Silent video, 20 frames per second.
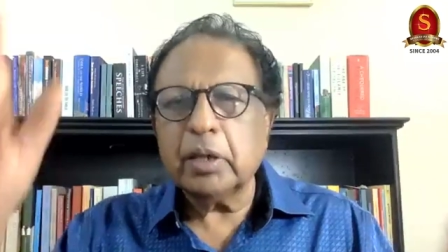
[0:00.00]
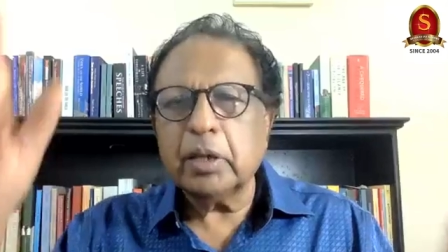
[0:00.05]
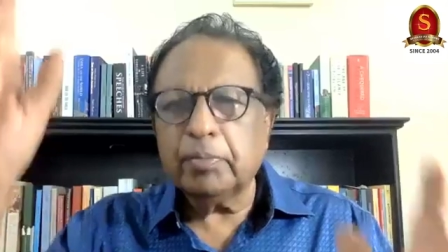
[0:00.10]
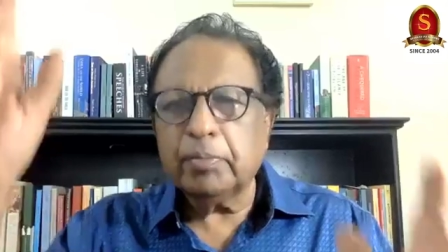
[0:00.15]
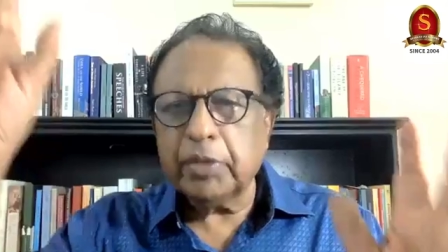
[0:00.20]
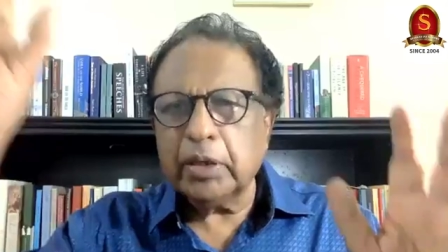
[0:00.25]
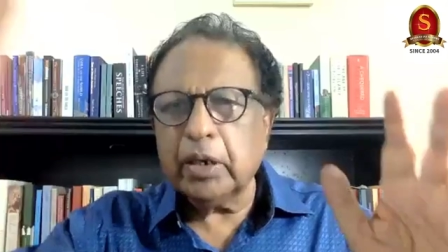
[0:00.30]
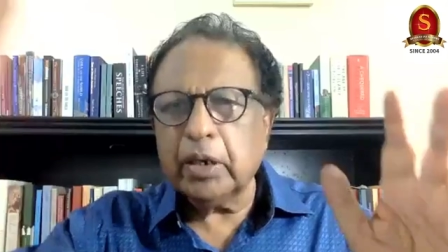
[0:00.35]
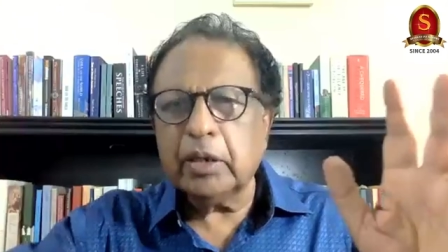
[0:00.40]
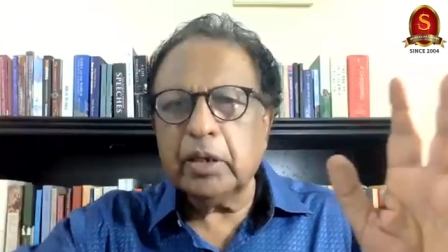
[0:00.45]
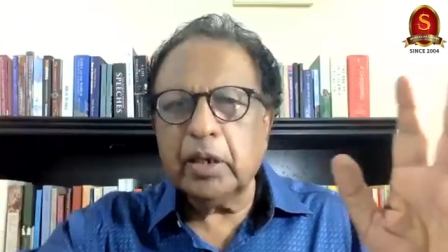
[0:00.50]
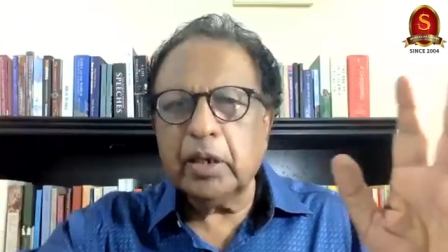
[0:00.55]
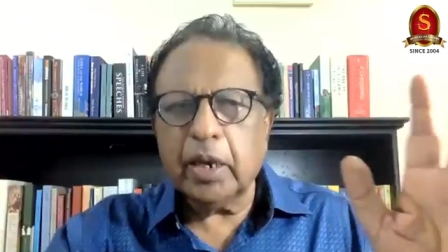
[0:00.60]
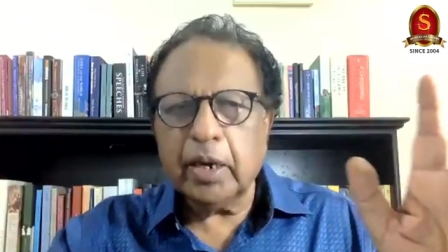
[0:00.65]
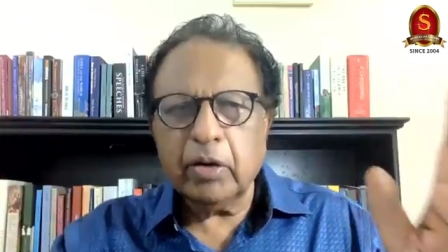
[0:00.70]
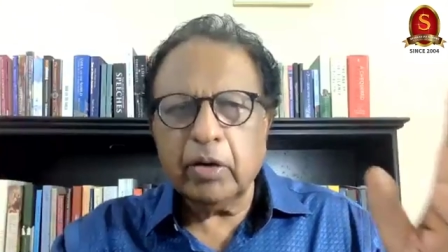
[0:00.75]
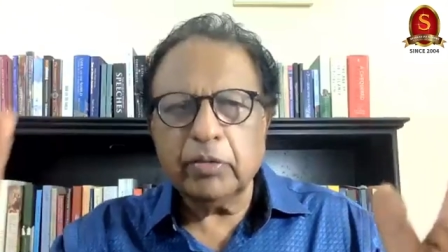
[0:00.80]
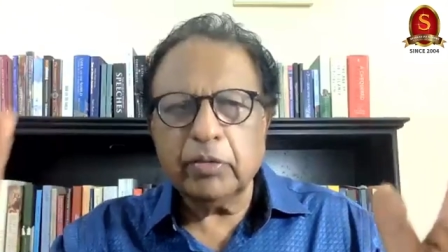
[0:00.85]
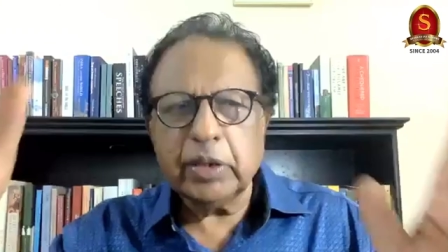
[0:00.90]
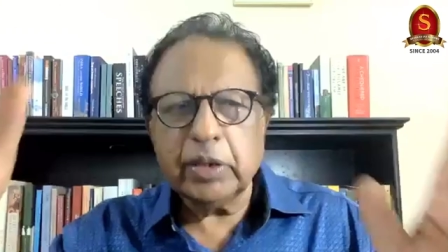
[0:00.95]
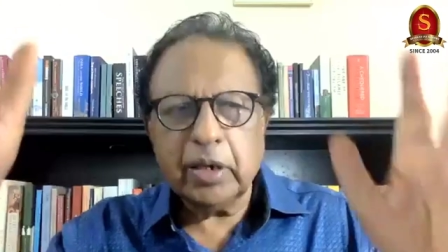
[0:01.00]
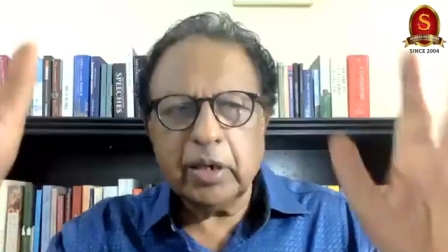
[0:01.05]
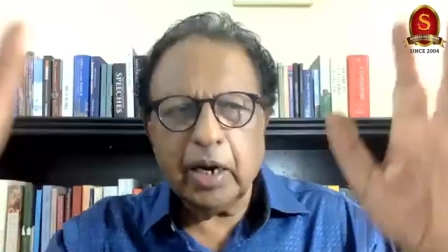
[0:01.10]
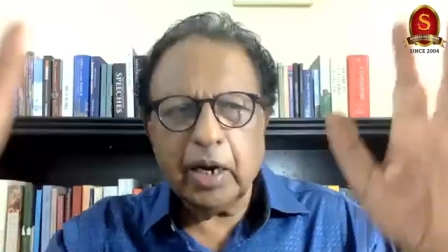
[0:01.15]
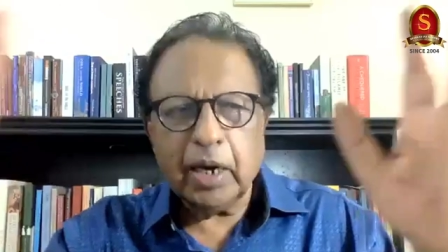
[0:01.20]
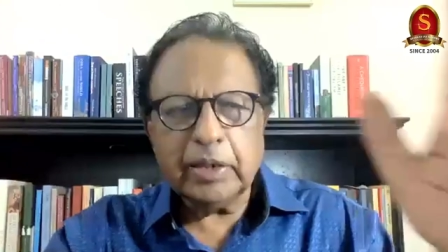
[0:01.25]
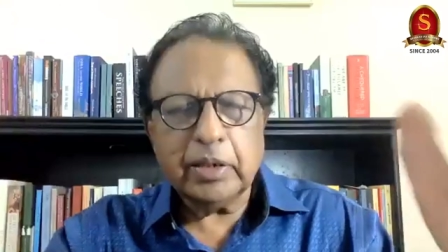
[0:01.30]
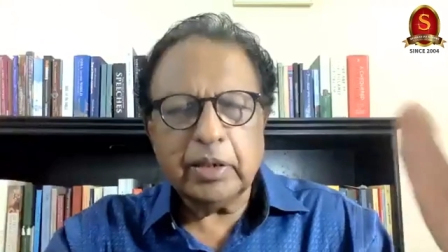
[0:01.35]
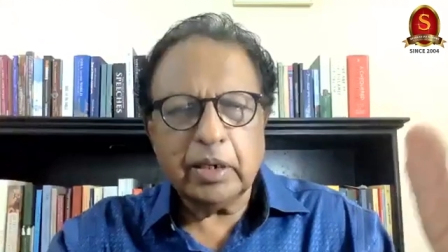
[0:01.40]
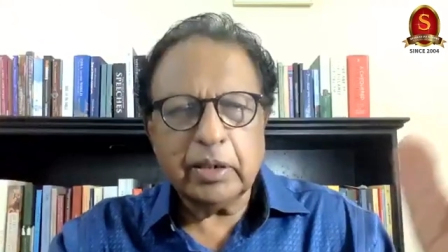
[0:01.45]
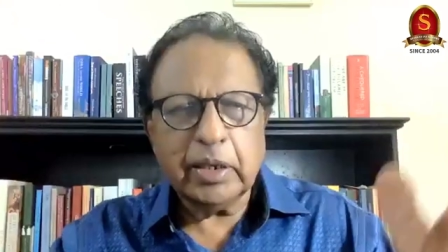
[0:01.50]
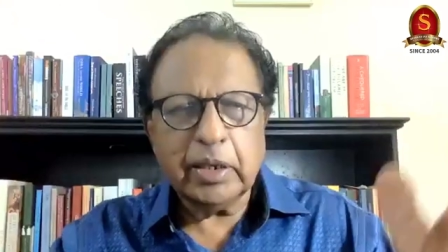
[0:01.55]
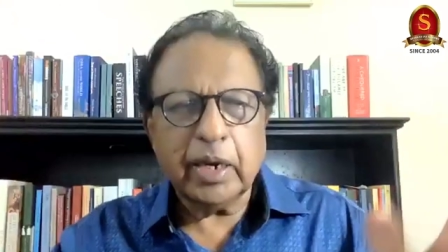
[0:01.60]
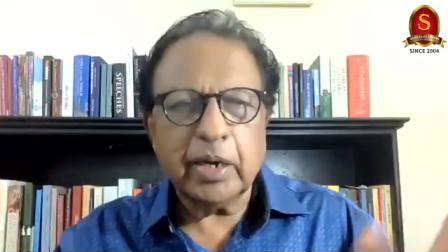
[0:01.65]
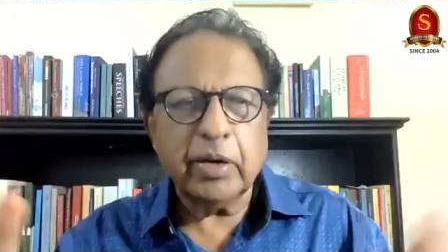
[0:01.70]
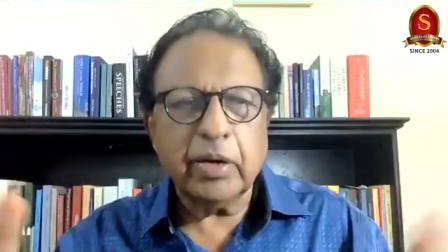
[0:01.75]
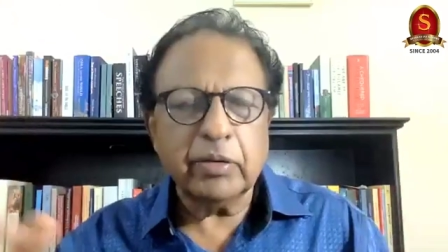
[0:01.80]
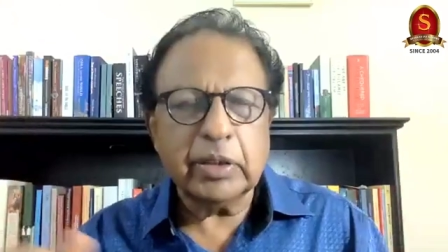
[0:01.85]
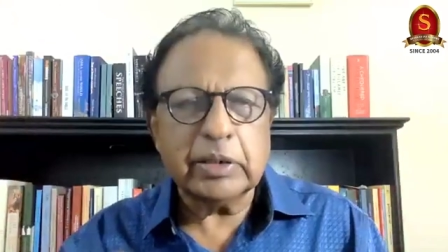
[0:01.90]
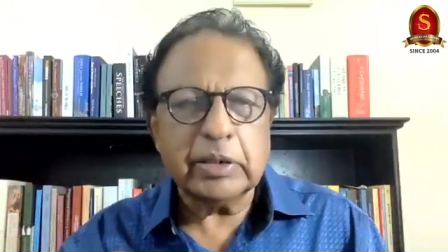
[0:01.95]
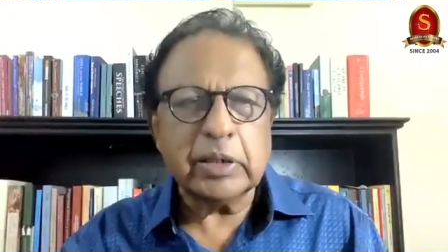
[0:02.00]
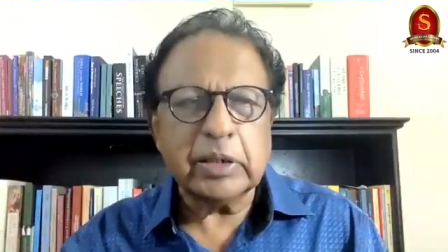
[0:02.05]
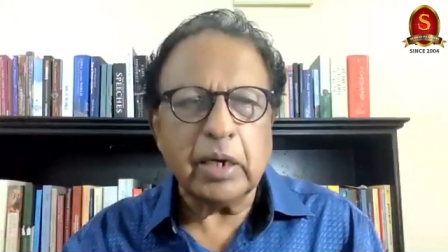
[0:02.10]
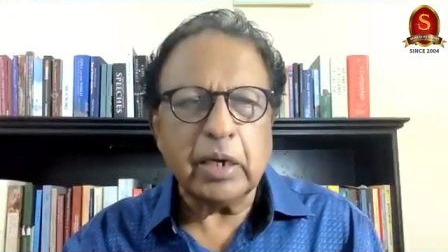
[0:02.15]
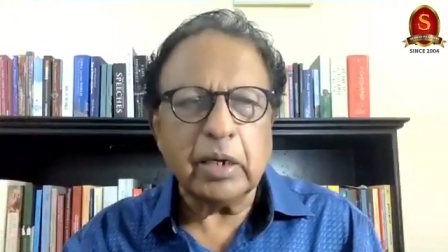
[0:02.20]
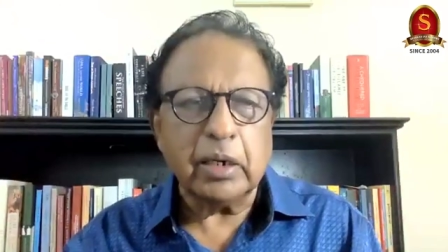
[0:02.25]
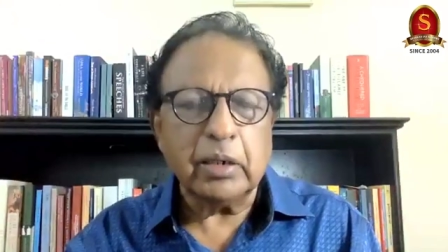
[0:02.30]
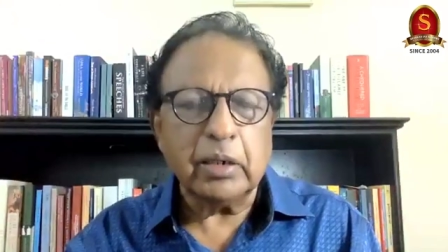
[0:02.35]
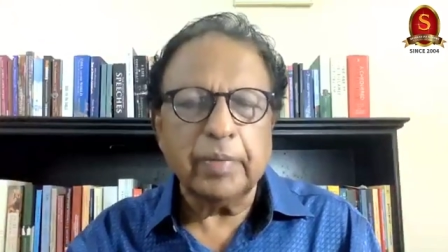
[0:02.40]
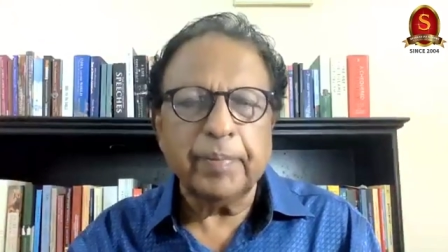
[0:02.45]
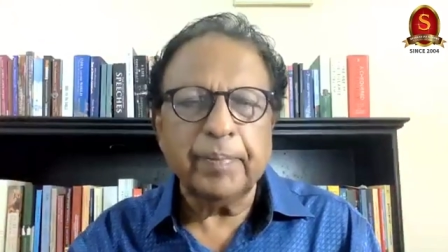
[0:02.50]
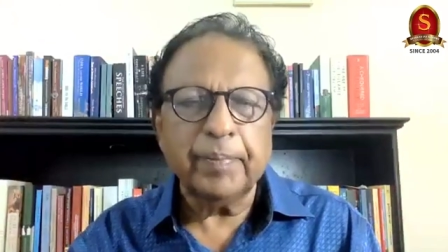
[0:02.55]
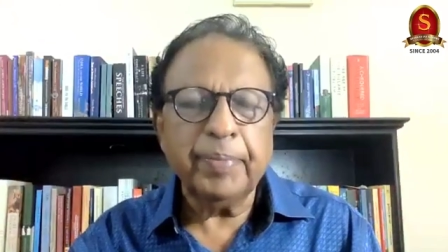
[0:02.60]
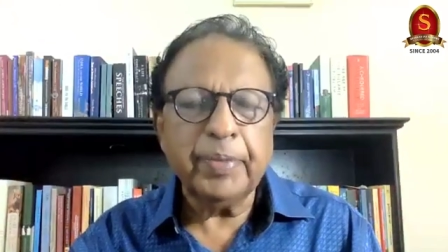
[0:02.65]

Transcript: something at the end of the light, at the end of the tunnel,